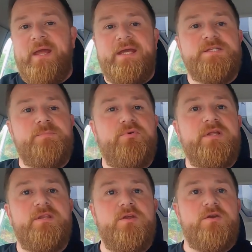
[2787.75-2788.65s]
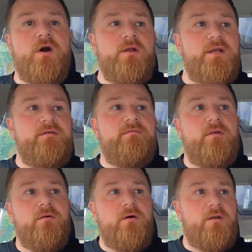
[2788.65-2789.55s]
It is a breed that you can't leave
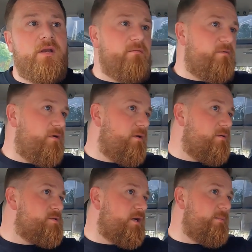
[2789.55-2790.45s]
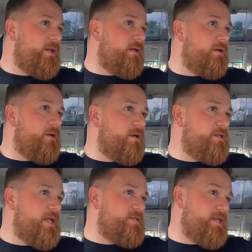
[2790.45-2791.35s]
alo alone for Fuck a long time. Me, they
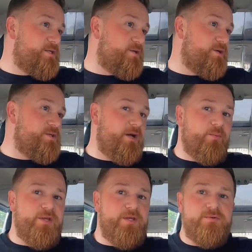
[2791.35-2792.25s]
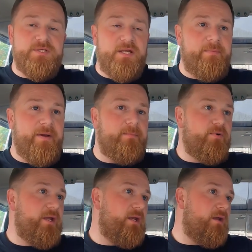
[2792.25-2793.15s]
that's that's because like when you said about
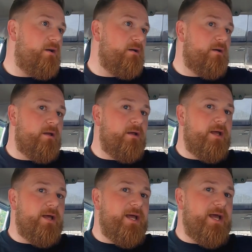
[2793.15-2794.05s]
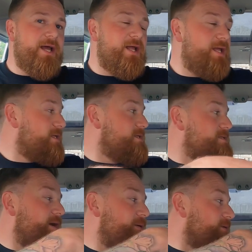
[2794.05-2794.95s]
bringing her. Yeah.
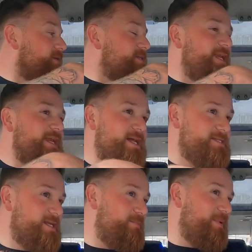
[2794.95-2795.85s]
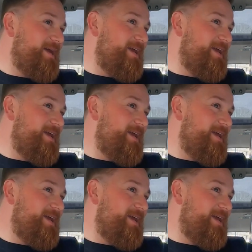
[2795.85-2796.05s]
So silly nuts in the back